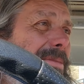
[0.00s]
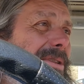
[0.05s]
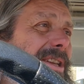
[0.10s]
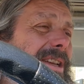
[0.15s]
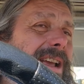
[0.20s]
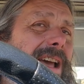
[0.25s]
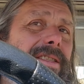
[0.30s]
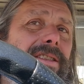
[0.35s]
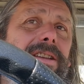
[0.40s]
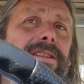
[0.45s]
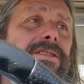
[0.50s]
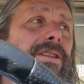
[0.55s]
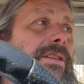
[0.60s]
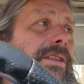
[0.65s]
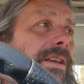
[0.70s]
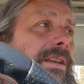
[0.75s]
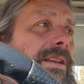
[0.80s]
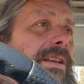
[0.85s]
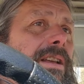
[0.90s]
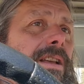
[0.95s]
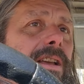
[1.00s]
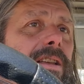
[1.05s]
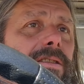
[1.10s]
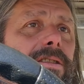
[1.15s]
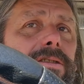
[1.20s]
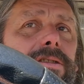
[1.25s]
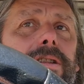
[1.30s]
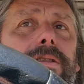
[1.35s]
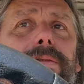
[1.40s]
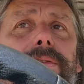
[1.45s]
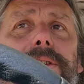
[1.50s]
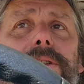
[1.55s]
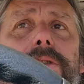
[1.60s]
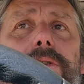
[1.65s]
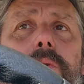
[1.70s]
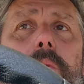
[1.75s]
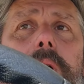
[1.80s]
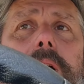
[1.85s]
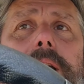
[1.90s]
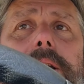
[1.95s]
together, so they do feel
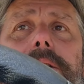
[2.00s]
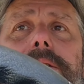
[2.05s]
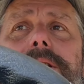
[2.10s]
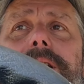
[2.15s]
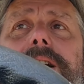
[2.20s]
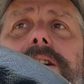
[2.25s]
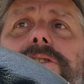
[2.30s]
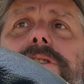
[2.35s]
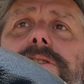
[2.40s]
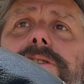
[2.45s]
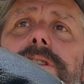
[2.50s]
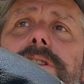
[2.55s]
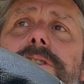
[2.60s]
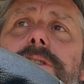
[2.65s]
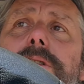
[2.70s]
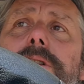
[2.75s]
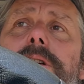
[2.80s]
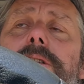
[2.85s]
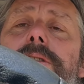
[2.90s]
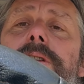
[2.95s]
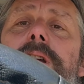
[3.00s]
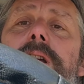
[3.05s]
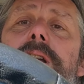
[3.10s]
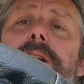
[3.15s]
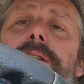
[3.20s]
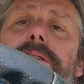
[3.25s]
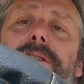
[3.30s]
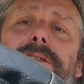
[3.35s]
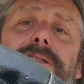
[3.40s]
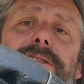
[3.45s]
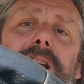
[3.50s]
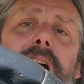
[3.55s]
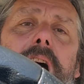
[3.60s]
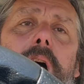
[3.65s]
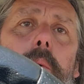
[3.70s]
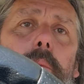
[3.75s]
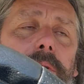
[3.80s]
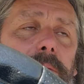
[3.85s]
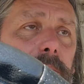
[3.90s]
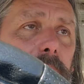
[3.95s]
quite nice and secure to
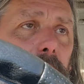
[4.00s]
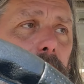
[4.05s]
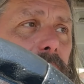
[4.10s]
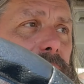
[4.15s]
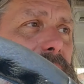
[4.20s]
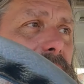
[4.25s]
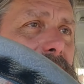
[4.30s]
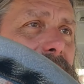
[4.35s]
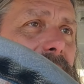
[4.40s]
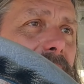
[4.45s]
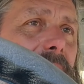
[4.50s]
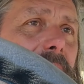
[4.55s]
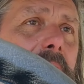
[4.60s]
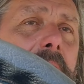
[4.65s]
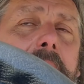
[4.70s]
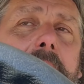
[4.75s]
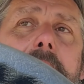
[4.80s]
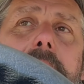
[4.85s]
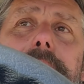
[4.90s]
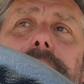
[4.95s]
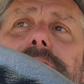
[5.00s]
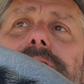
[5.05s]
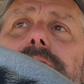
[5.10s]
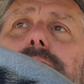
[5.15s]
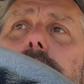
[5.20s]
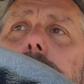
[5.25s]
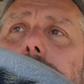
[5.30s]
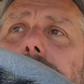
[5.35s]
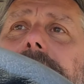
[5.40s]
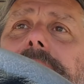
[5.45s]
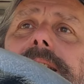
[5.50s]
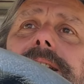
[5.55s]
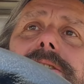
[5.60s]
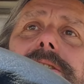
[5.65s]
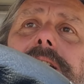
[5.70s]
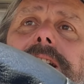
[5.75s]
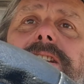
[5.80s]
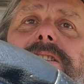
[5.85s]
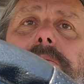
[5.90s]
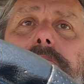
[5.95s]
start with, but once you start having to replace
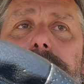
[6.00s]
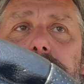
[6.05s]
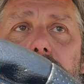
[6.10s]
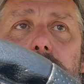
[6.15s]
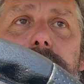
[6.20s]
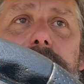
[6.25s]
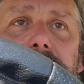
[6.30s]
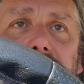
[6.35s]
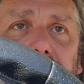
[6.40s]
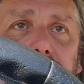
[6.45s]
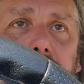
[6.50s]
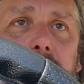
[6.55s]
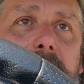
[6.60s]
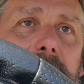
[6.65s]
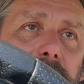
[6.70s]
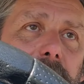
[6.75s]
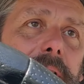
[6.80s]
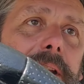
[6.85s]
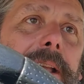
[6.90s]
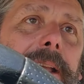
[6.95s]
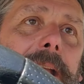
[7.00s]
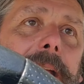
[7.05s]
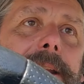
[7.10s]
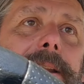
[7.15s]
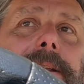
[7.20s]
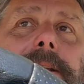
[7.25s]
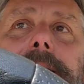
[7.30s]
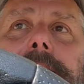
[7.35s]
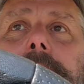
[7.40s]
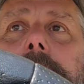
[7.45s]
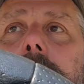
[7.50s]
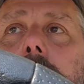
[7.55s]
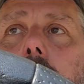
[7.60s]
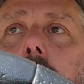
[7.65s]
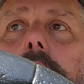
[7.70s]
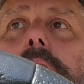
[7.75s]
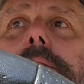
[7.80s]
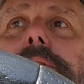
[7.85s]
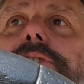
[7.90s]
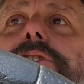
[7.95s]
things and put things back on again,
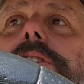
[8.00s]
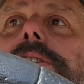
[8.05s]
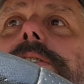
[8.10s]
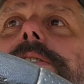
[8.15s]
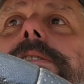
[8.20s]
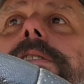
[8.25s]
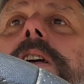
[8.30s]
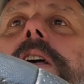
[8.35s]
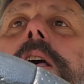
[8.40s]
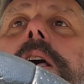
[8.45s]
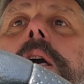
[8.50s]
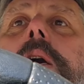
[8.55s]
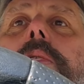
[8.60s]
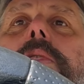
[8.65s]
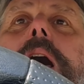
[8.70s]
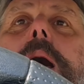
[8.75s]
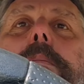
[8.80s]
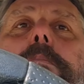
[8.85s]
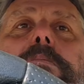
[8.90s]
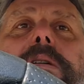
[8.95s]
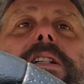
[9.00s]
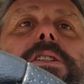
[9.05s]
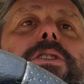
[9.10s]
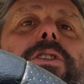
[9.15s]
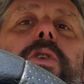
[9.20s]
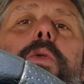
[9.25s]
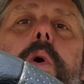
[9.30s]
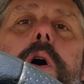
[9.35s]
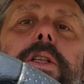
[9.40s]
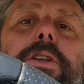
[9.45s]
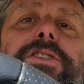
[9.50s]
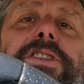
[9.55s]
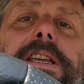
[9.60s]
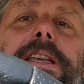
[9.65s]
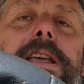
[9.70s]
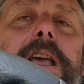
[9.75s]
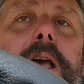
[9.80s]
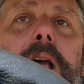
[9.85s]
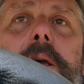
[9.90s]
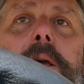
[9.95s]
all of a sudden that build
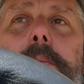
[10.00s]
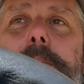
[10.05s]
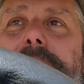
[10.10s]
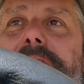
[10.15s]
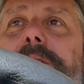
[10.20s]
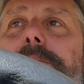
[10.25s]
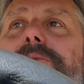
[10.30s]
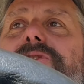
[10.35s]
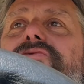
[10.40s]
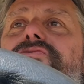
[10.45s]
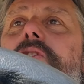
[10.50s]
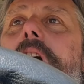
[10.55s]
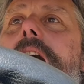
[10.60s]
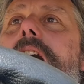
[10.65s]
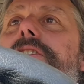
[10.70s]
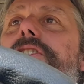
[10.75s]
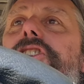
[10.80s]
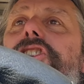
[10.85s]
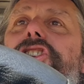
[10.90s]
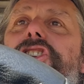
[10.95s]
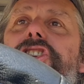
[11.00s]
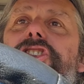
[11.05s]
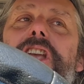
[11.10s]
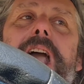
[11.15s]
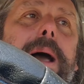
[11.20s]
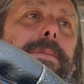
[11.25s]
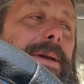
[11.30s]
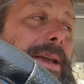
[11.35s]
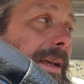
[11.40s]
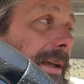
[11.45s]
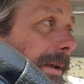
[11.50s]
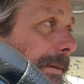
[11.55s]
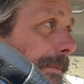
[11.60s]
quality becomes rather shabby.